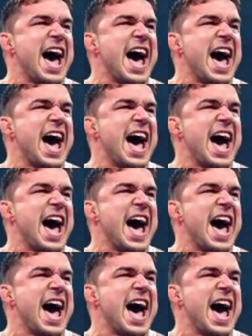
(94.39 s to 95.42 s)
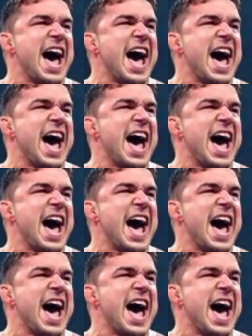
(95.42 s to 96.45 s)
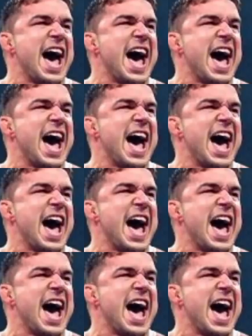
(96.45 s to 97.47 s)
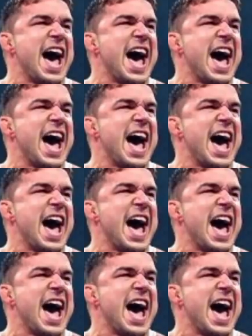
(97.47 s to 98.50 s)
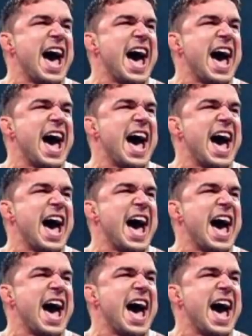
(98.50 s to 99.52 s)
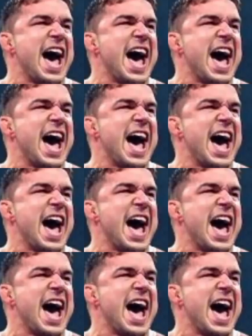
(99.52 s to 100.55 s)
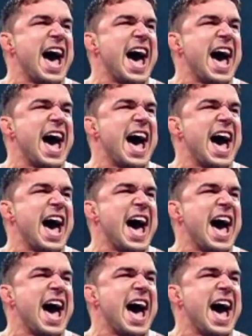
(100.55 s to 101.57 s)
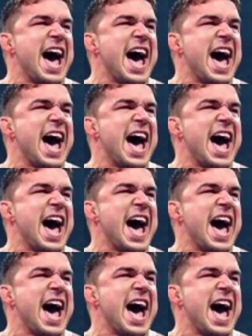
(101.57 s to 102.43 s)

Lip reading: [no speech]